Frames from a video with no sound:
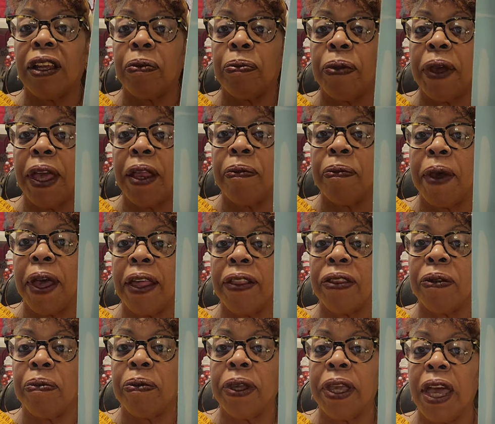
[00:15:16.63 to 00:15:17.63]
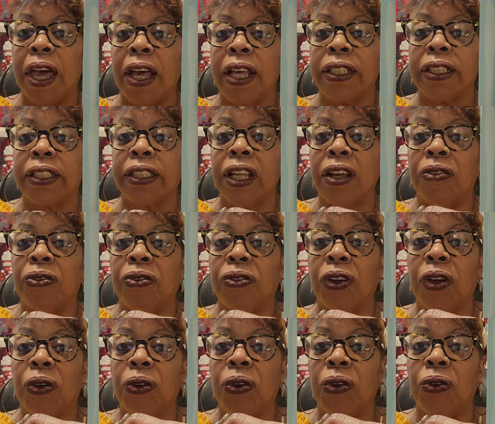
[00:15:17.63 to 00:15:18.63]
of Bed Bath & Beyond stuff
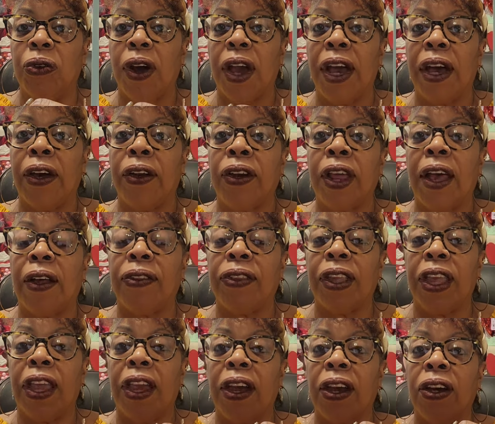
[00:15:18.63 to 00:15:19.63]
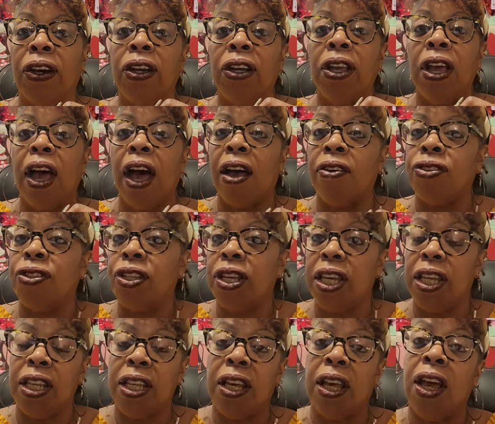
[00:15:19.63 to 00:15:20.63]
floating around out there. I've
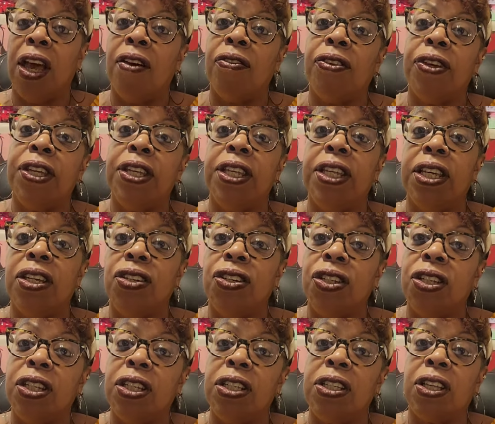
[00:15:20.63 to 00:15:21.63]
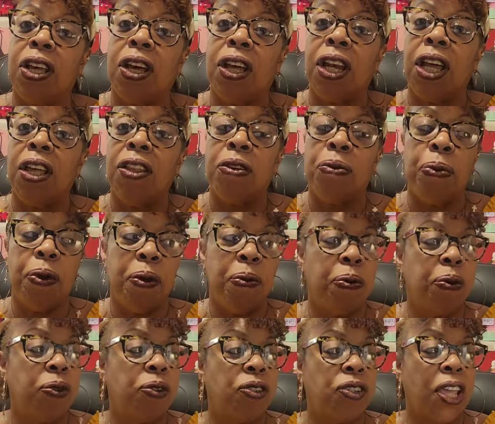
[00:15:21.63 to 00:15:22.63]
seen the heavy dishes on other
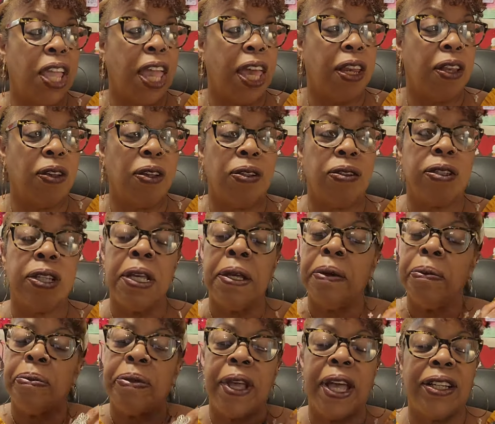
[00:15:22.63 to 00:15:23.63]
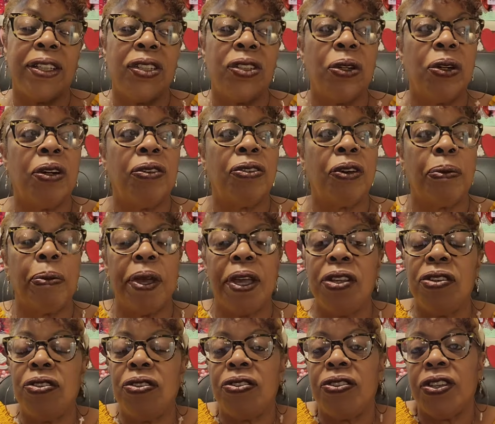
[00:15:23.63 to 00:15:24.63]
people's channels. Not sure if I'm
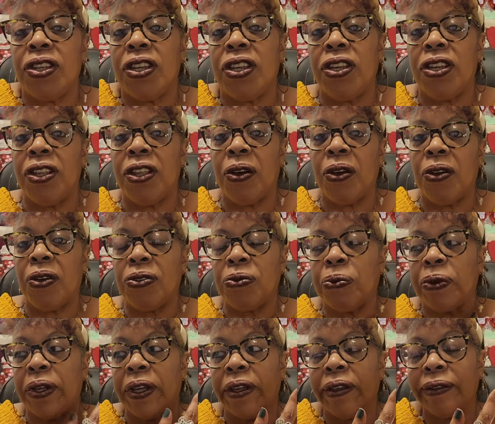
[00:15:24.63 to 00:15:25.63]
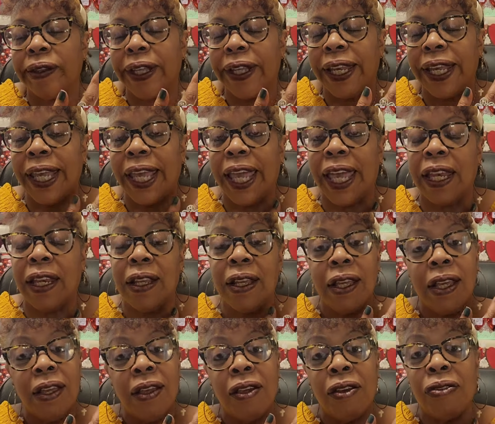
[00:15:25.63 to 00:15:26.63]
interested in those, but then again,
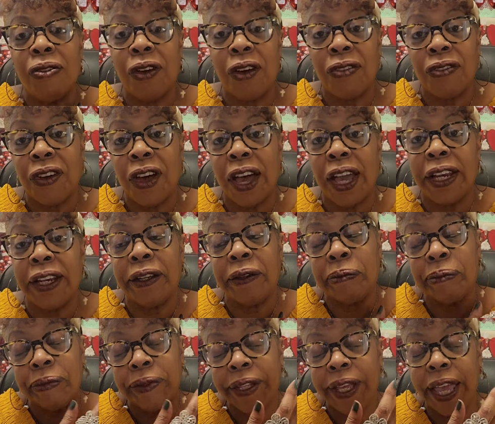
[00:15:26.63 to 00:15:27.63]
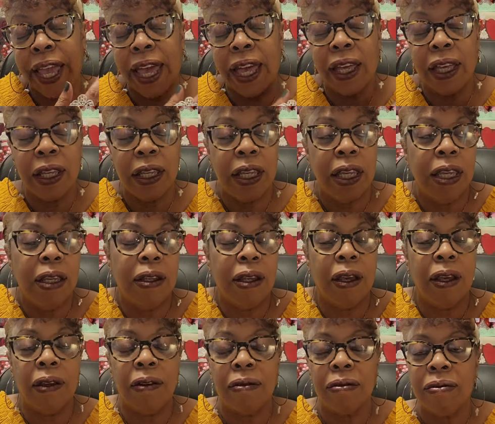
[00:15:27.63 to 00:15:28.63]
if I find them, yeah, you
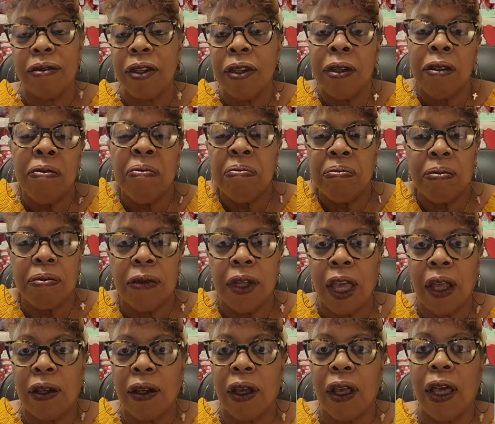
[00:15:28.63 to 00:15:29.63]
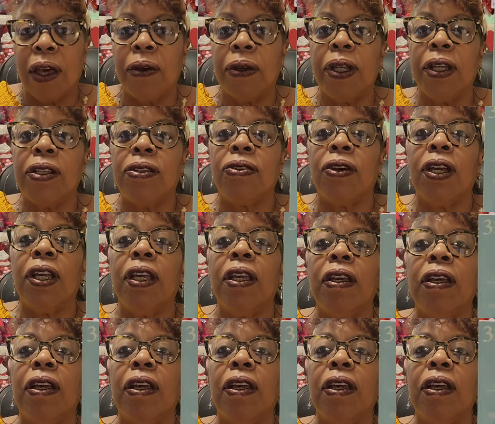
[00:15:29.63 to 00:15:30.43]
know, y'all know how it is, right?